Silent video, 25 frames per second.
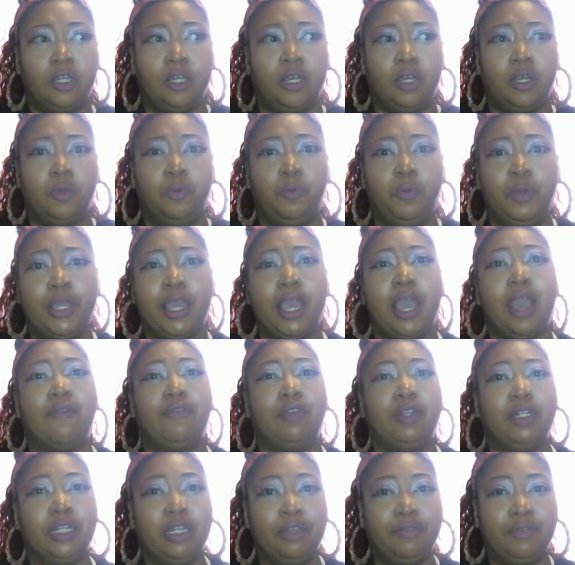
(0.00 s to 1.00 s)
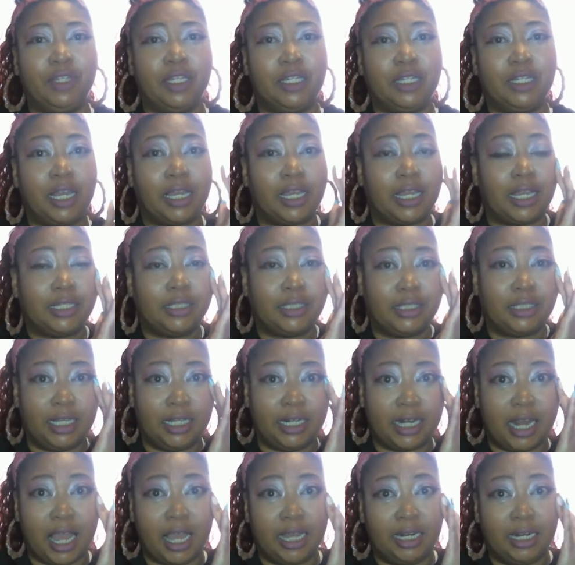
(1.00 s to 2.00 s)
We have Olivia, like I said.
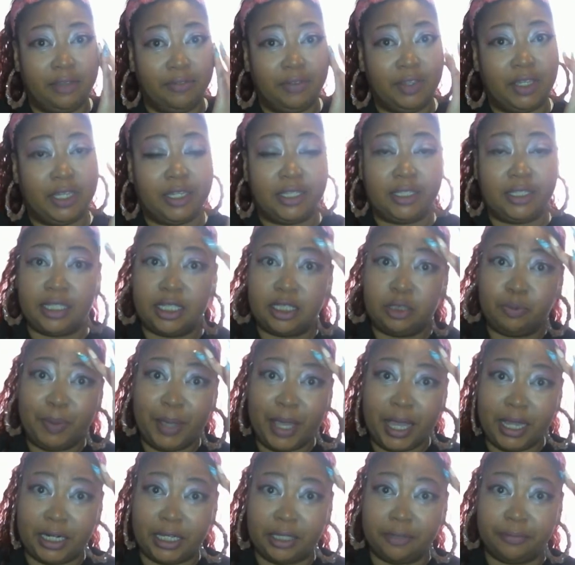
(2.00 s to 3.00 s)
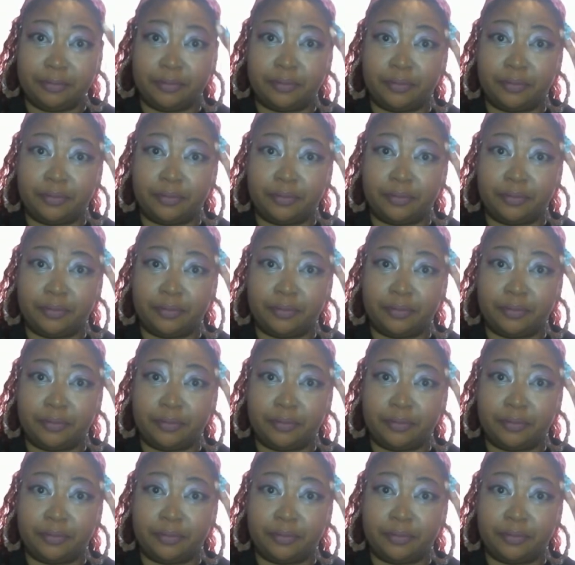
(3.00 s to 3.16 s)
Now Olivia is Hispanic,